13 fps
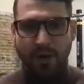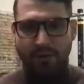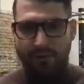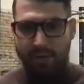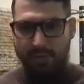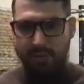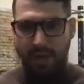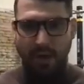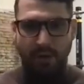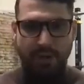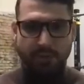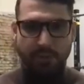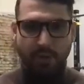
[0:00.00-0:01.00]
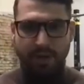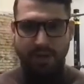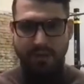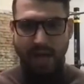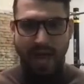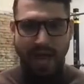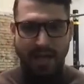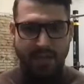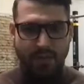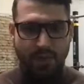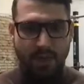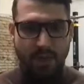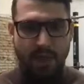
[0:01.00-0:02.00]
from the lowest point to the highest
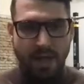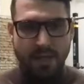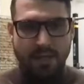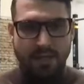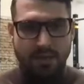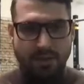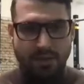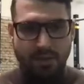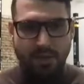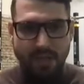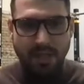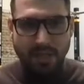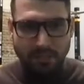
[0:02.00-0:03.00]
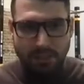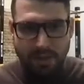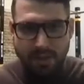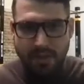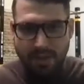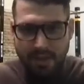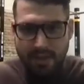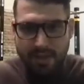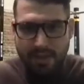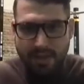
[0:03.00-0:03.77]
one to keep the